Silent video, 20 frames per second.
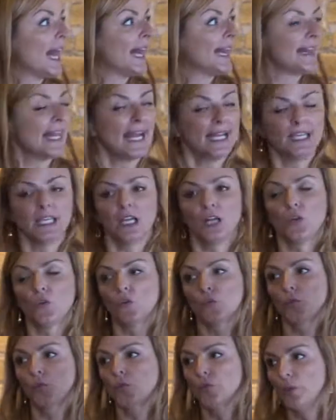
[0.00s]
Then
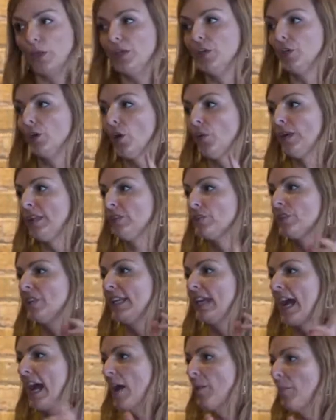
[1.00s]
when you go into
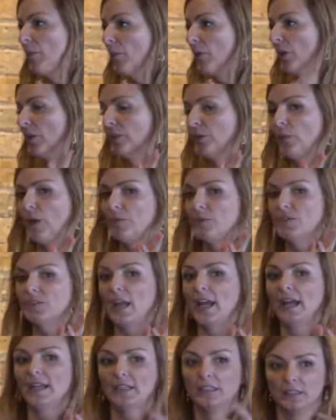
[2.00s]
the app or on the
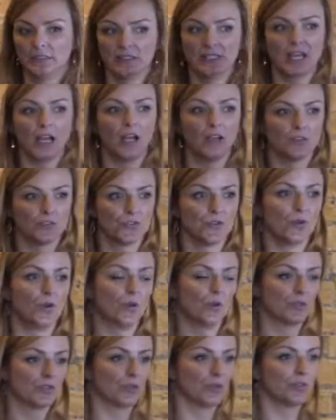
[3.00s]
website, it tells you,
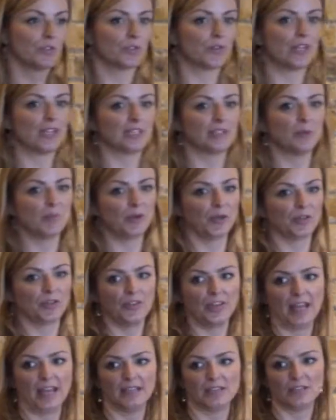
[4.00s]
oh, so-and-so has a
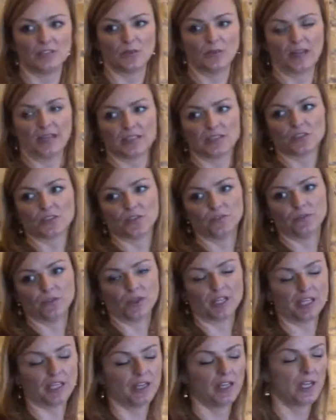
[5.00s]
birthday, so on and so
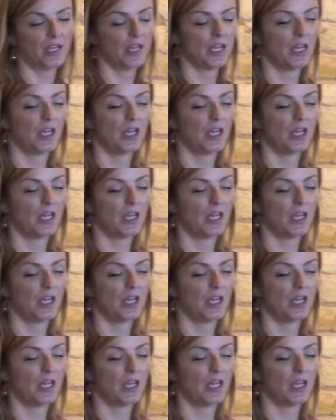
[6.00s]
forth.